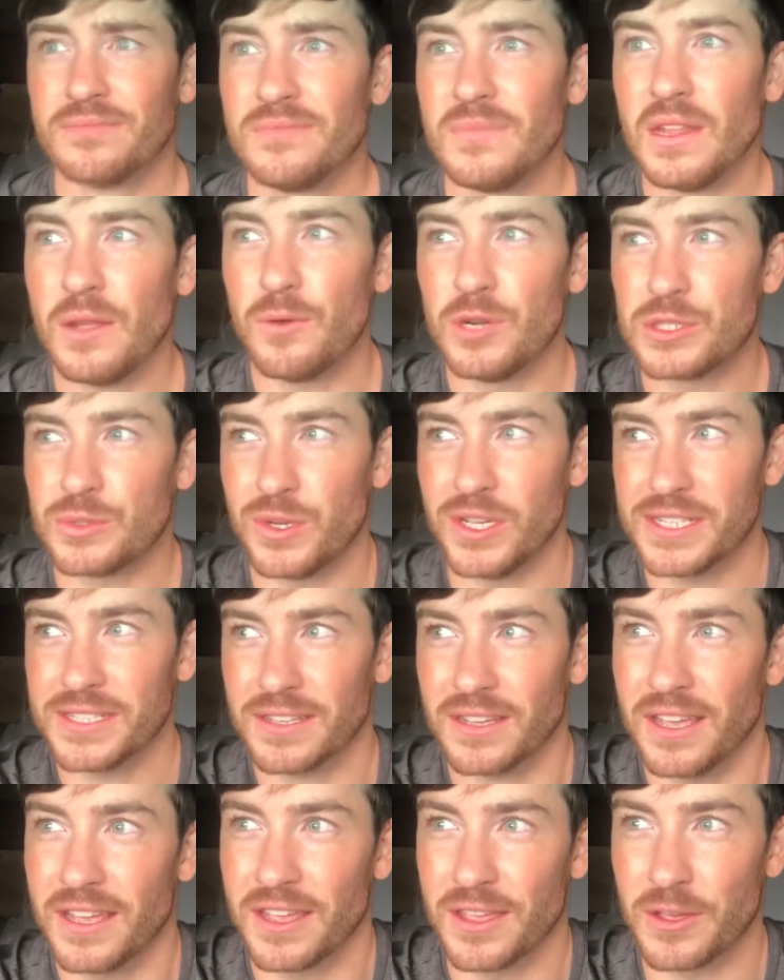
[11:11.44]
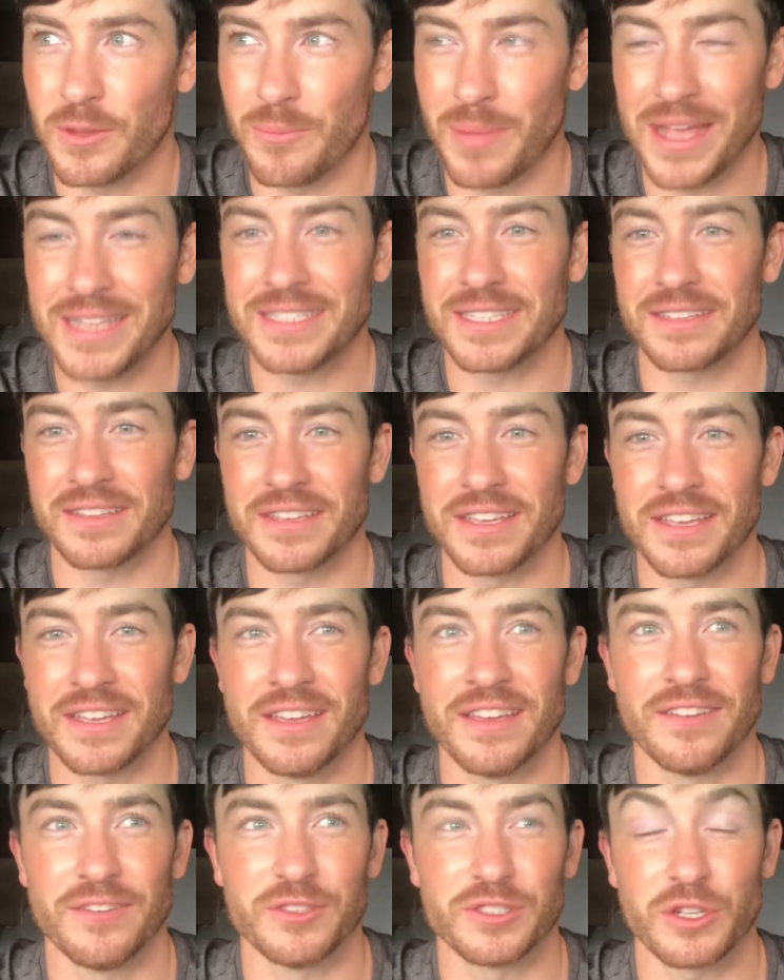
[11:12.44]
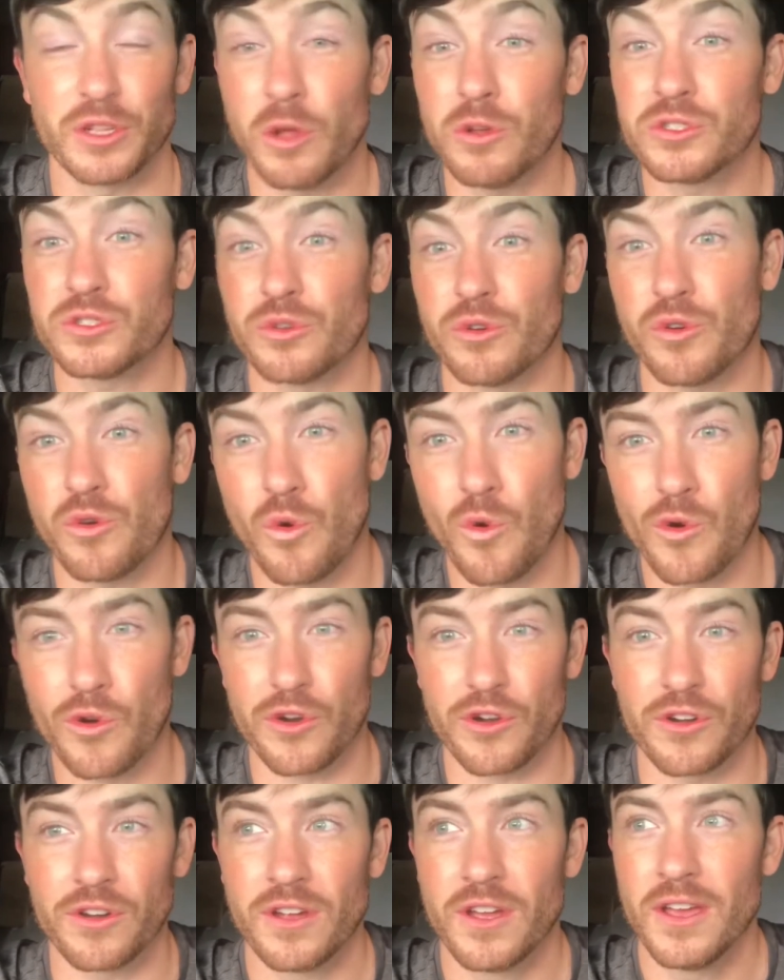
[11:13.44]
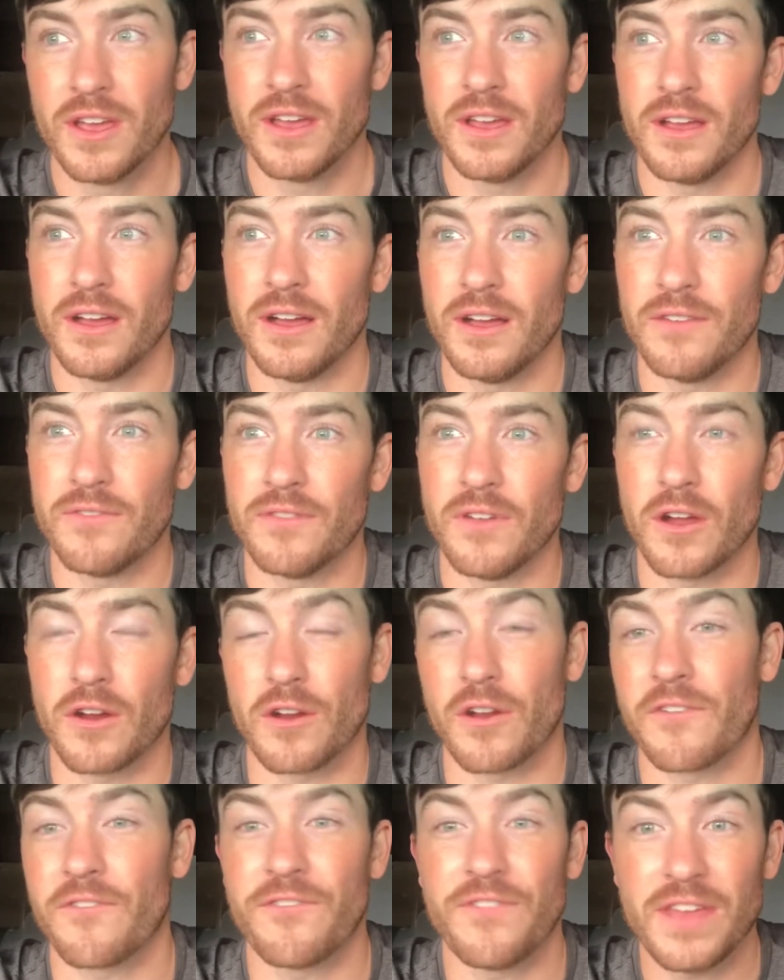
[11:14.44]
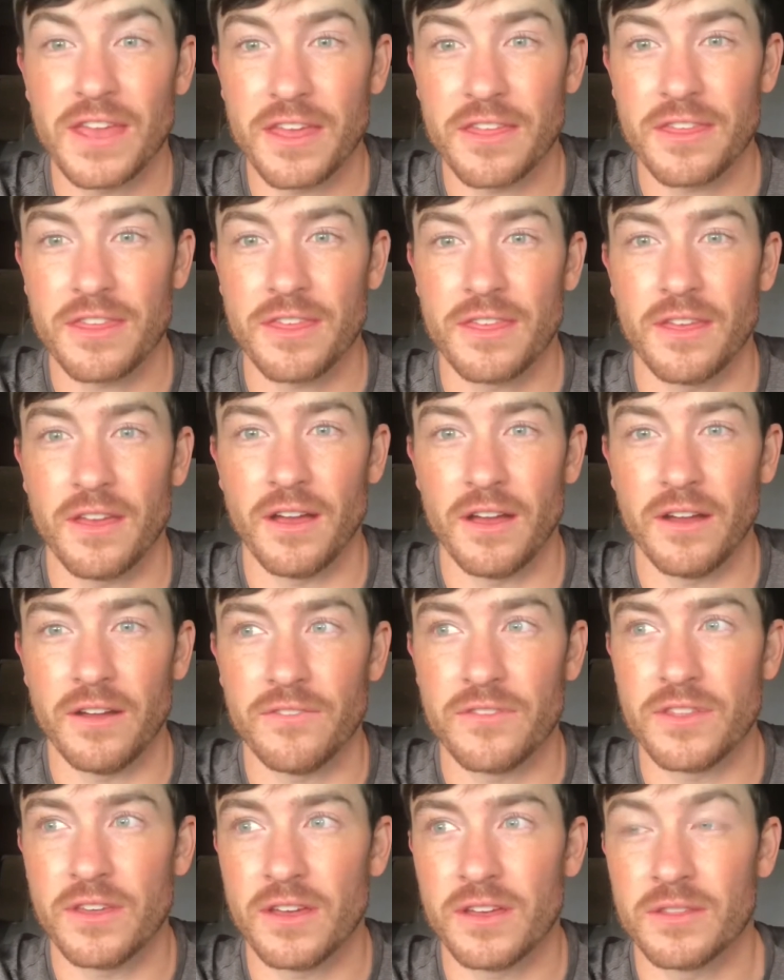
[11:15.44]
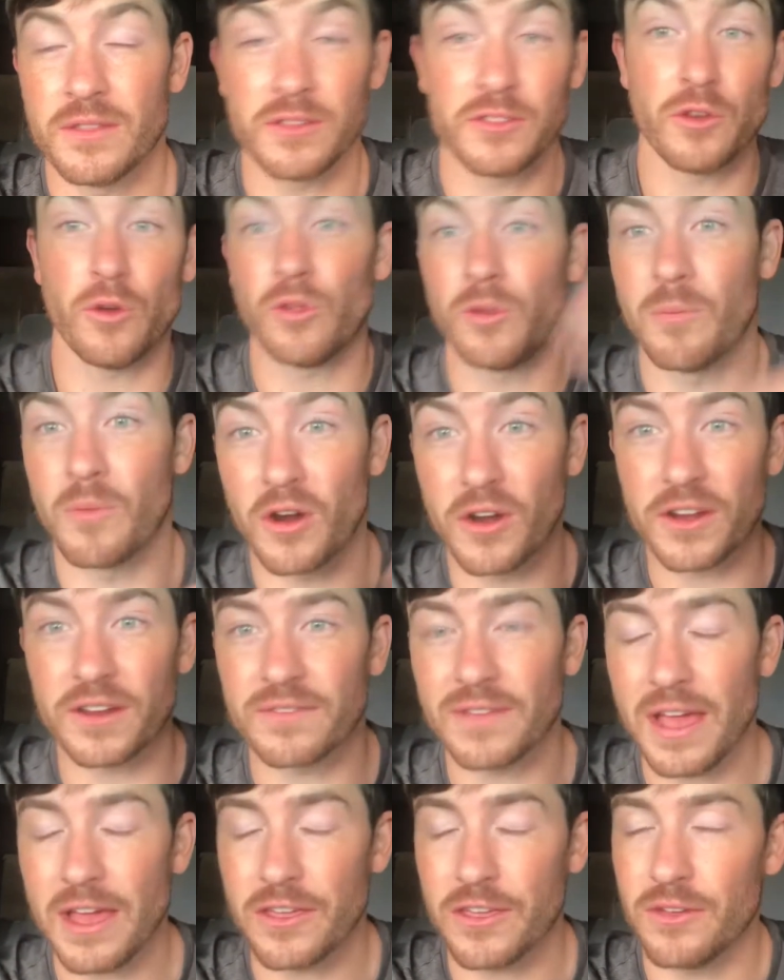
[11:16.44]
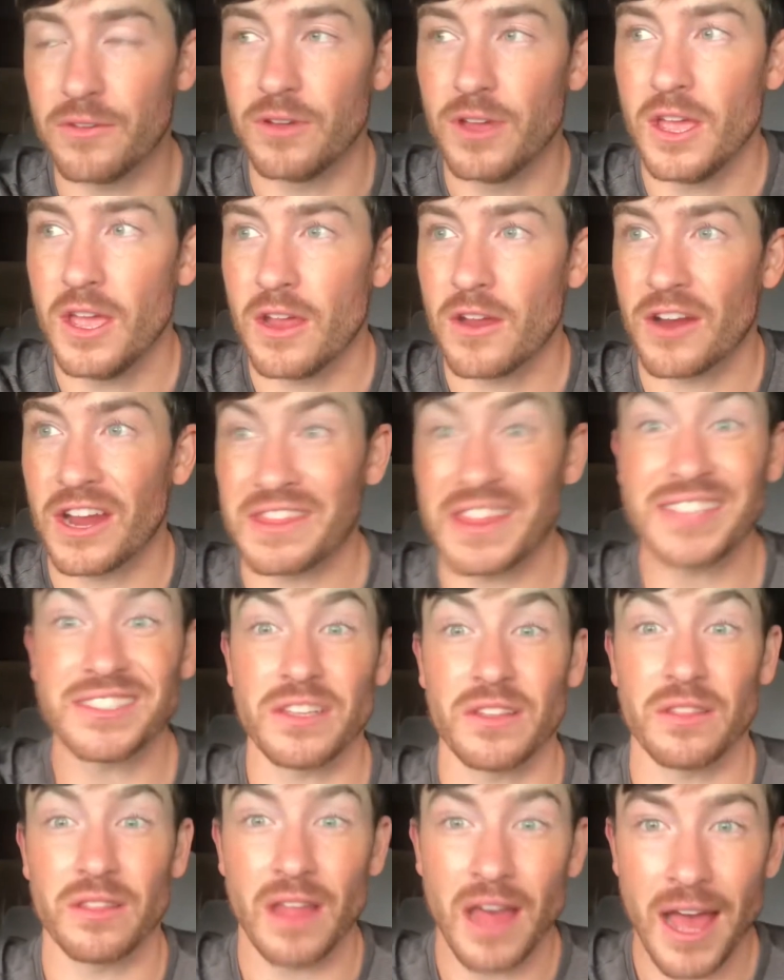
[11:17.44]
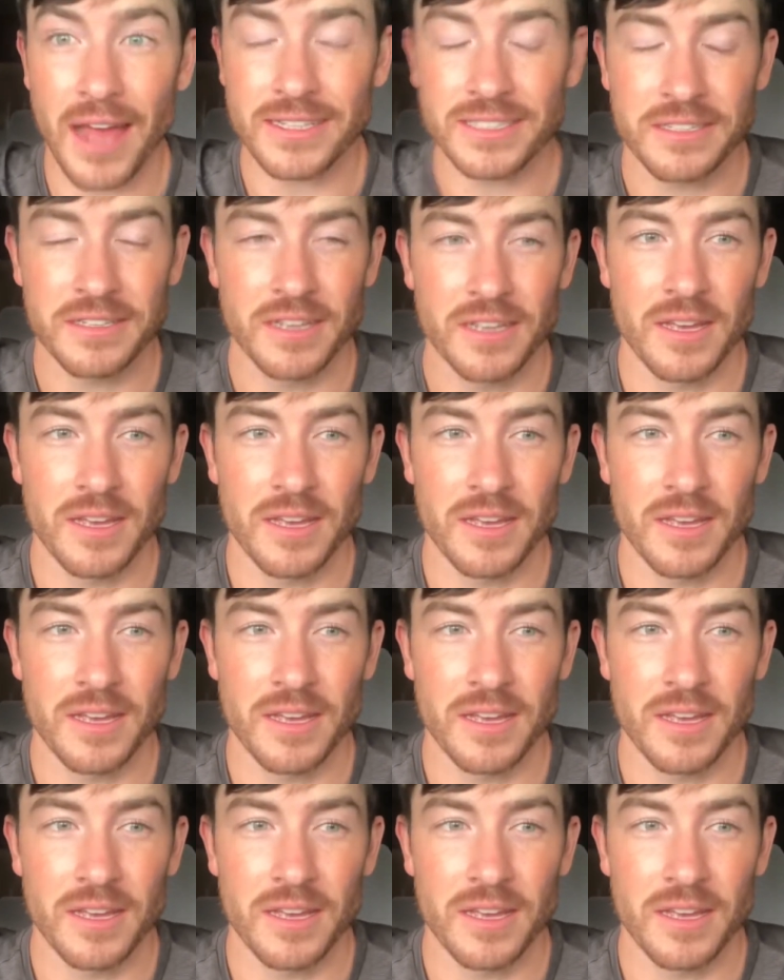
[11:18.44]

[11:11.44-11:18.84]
which was, basically, it was close to a quarter of, or a fifth of the total market value, right? That's a lot.